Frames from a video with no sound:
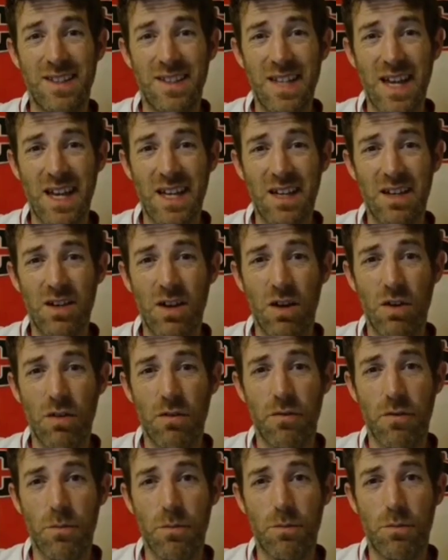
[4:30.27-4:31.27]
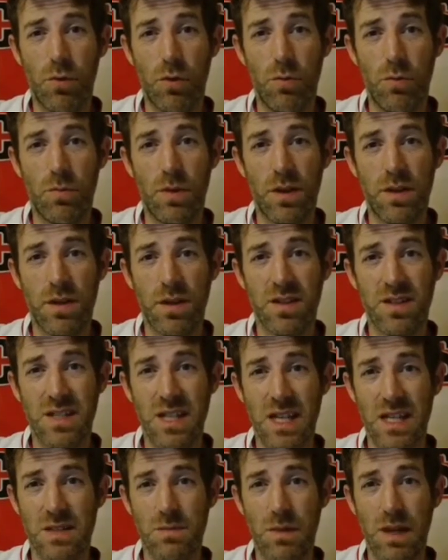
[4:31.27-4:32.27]
Dango from Bournemouth at
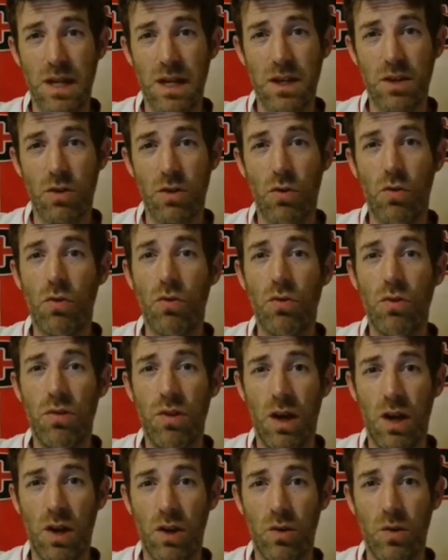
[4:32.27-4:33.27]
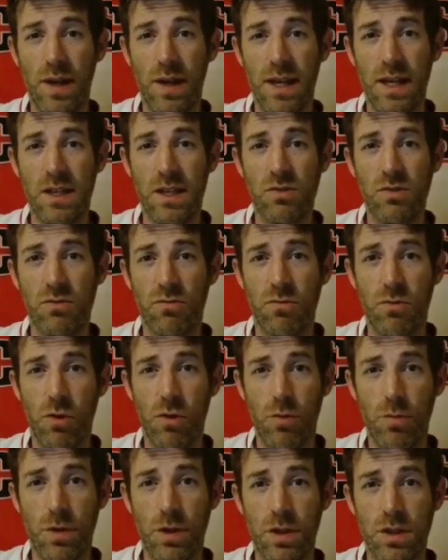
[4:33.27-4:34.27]
6 million, although he is
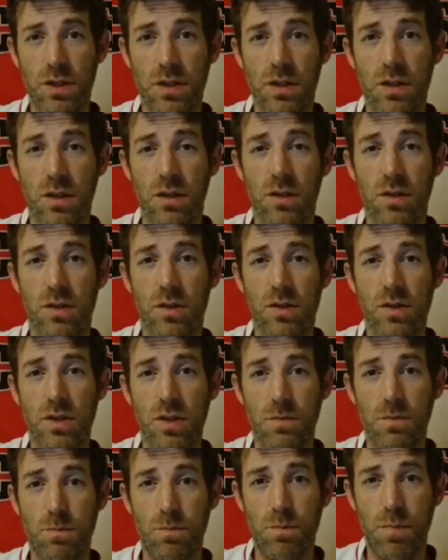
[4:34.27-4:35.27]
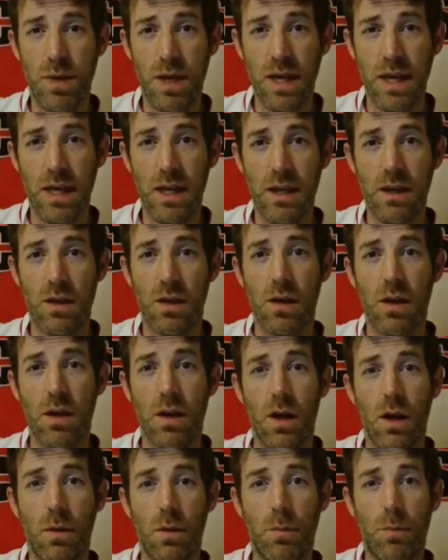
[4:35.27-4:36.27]
rumoured to be
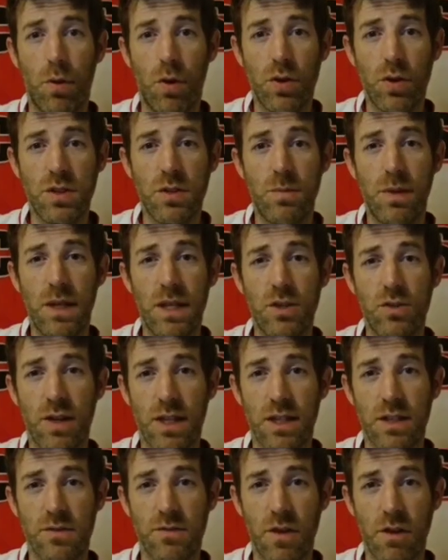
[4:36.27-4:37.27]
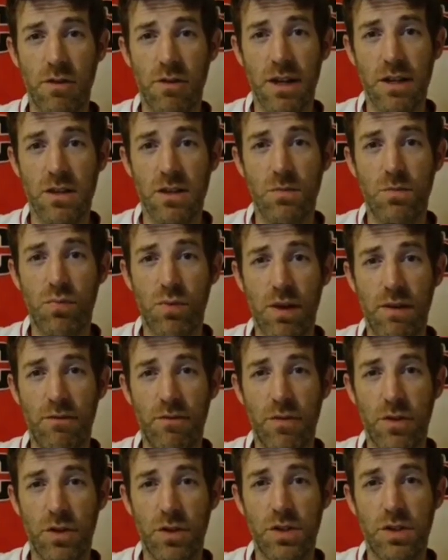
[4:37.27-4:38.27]
possibly transferring to
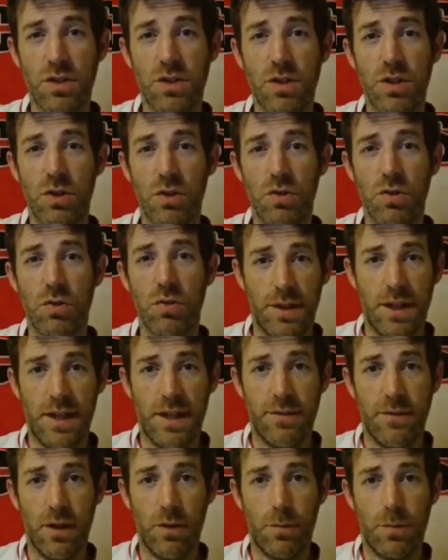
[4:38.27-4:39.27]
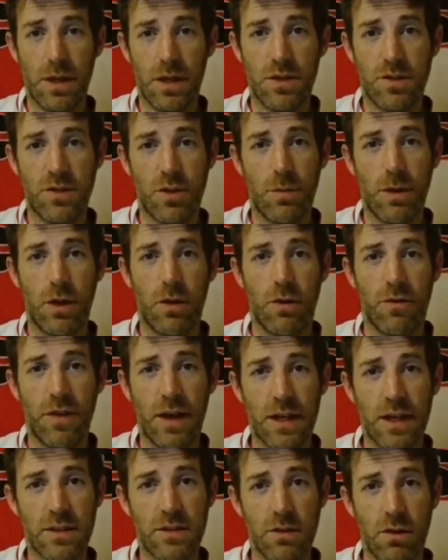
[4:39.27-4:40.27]
Brentford. And then there'll be the domino
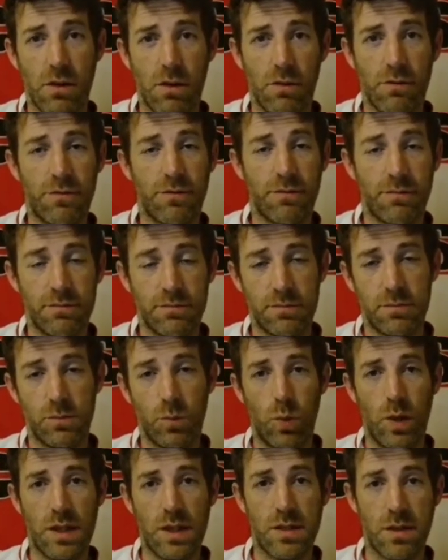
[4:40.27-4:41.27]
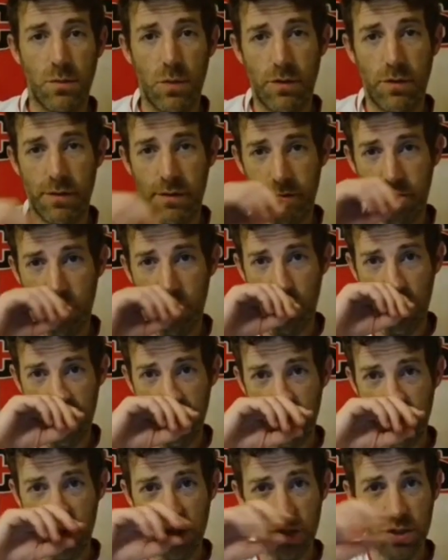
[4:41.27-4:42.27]
effect of Wissa moving from
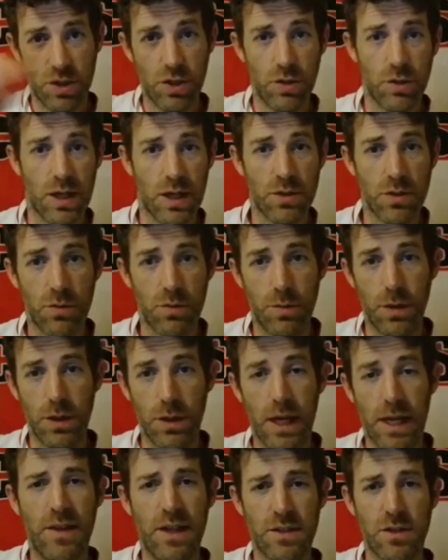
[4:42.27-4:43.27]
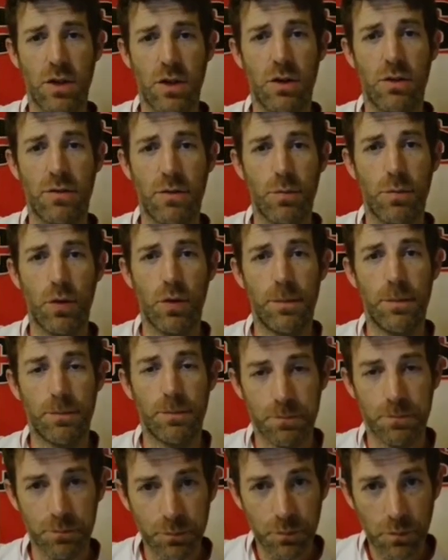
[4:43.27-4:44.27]
Brentford to Newcastle, but that's going off the point.
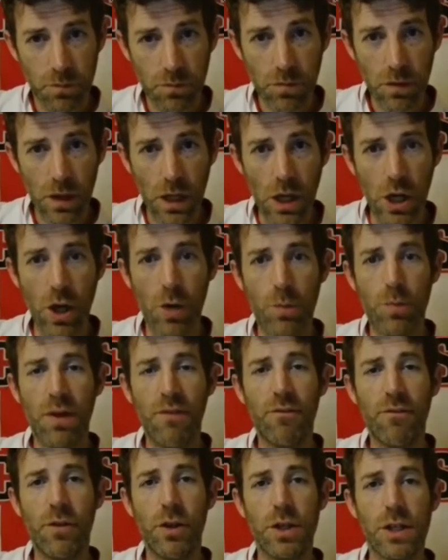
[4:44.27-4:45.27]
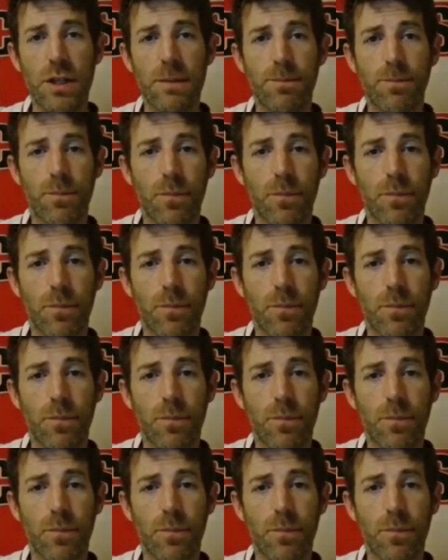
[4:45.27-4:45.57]
At Brentford,